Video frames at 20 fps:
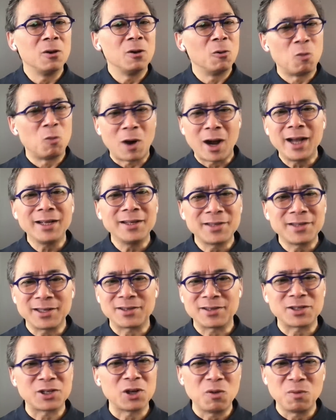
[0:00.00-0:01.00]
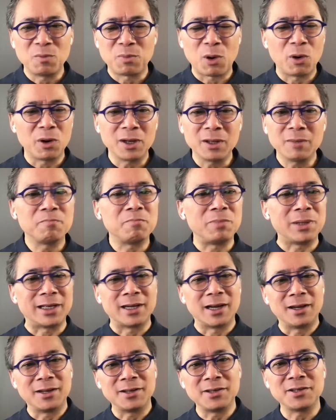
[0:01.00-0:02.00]
Why is it so important?
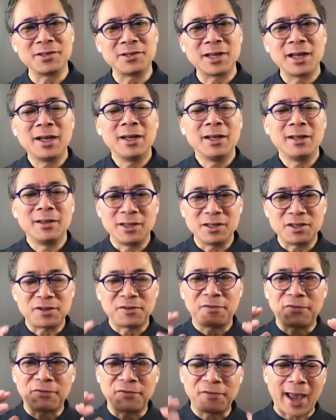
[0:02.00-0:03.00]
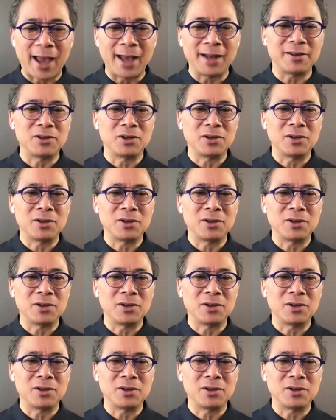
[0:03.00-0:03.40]
Because this fat,